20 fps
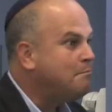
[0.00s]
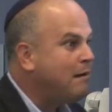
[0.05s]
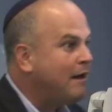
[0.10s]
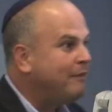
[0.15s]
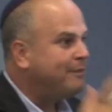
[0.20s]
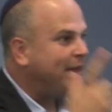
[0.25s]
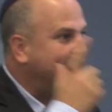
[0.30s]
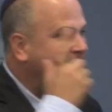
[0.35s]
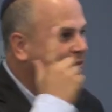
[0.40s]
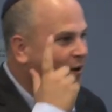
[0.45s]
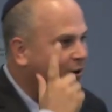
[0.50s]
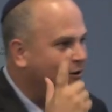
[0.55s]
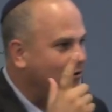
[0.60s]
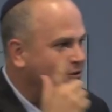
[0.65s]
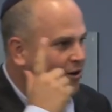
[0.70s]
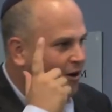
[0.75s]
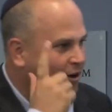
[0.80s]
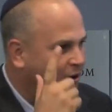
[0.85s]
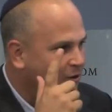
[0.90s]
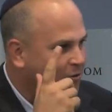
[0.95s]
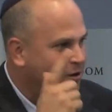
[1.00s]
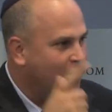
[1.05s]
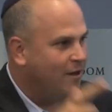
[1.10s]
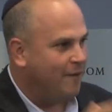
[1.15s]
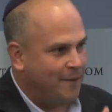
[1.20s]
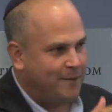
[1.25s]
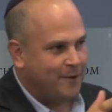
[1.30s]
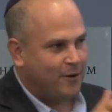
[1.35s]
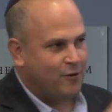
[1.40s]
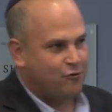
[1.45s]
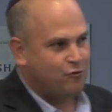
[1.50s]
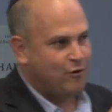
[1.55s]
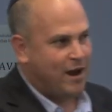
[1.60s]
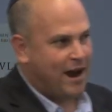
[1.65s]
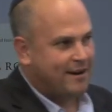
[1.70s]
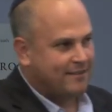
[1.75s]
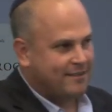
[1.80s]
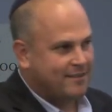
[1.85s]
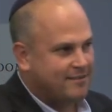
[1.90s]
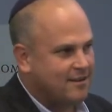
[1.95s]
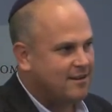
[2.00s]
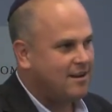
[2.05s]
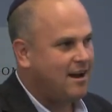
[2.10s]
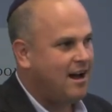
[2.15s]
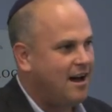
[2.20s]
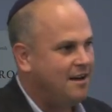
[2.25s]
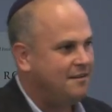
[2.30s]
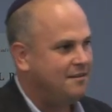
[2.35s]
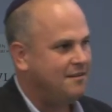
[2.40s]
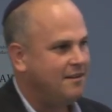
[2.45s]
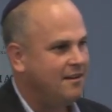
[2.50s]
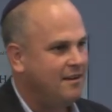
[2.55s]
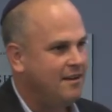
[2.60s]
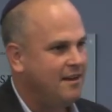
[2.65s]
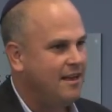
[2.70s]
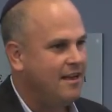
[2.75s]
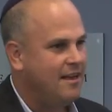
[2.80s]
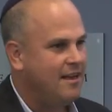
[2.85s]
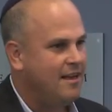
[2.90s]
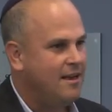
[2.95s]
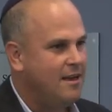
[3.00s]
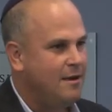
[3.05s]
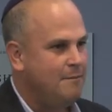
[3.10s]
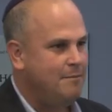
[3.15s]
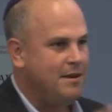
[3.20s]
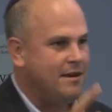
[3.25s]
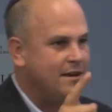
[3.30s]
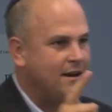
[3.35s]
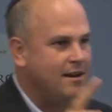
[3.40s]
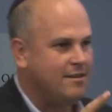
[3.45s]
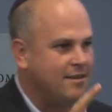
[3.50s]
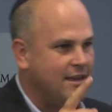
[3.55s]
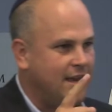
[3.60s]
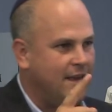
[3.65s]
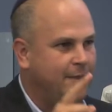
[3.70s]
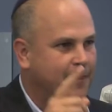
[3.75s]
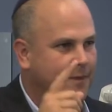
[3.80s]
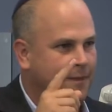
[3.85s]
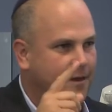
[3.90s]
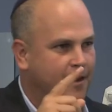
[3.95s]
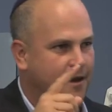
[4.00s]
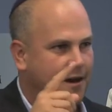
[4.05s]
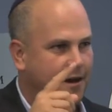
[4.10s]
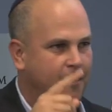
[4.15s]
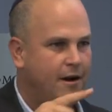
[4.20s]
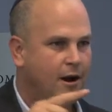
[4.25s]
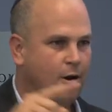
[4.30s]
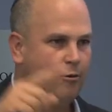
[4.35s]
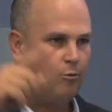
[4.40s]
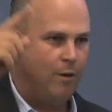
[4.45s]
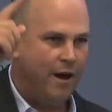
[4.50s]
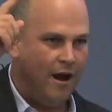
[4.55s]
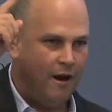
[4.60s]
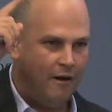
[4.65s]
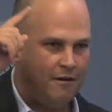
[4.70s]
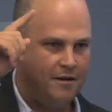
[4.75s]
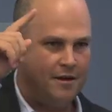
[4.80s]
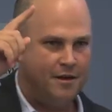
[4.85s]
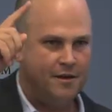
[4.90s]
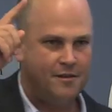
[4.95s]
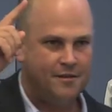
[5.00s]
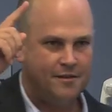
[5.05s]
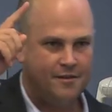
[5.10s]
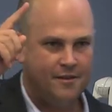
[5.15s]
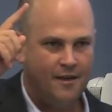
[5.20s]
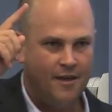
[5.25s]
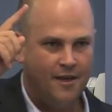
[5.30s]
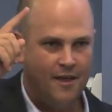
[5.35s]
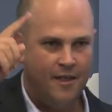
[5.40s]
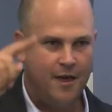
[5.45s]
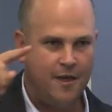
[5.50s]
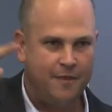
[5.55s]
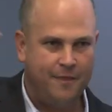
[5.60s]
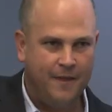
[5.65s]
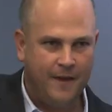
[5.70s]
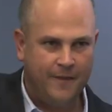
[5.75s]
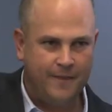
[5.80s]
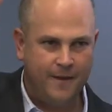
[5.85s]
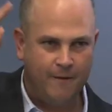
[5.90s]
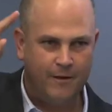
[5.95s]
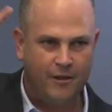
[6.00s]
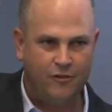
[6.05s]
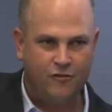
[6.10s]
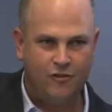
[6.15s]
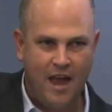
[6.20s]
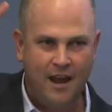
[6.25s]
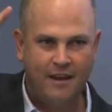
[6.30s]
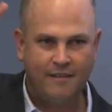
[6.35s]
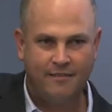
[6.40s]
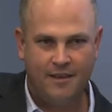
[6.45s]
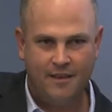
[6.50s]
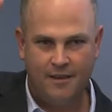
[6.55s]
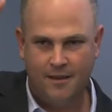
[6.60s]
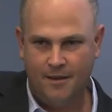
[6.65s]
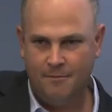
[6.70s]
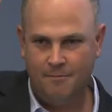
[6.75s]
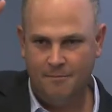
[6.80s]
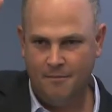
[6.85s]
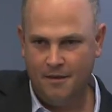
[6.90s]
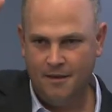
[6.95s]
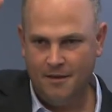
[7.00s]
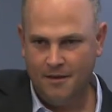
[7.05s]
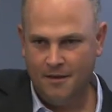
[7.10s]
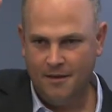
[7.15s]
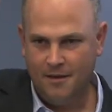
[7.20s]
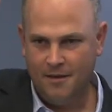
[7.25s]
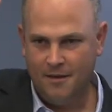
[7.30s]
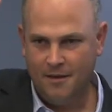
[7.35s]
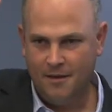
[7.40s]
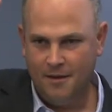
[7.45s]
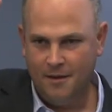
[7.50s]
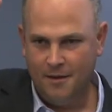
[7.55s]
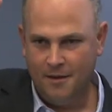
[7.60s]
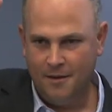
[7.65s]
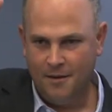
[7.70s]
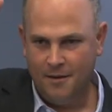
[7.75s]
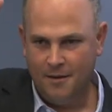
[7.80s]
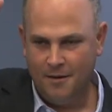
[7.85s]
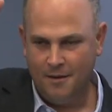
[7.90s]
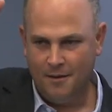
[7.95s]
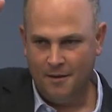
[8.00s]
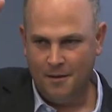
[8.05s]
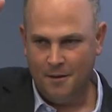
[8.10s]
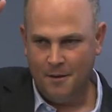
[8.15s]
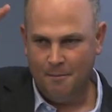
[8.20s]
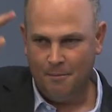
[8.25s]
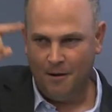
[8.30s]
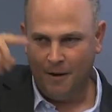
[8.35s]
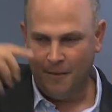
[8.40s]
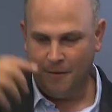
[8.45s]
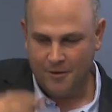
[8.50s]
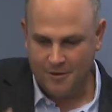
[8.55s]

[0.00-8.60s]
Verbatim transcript: but they don't know that they're attracted to God. Because in their awareness, they think they're rejecting Him, but in their